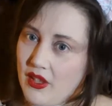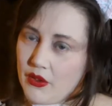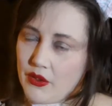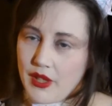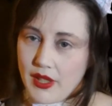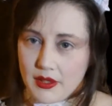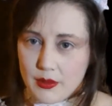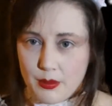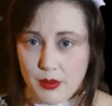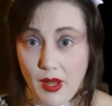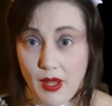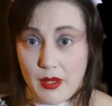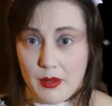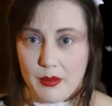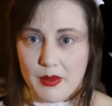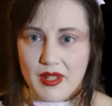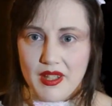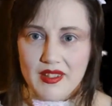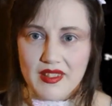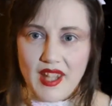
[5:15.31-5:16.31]
that's probably
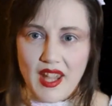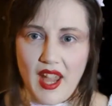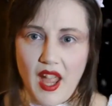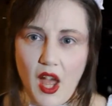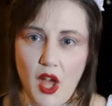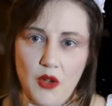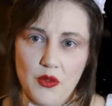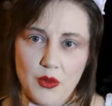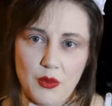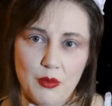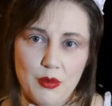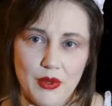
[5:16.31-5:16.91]
because I haven't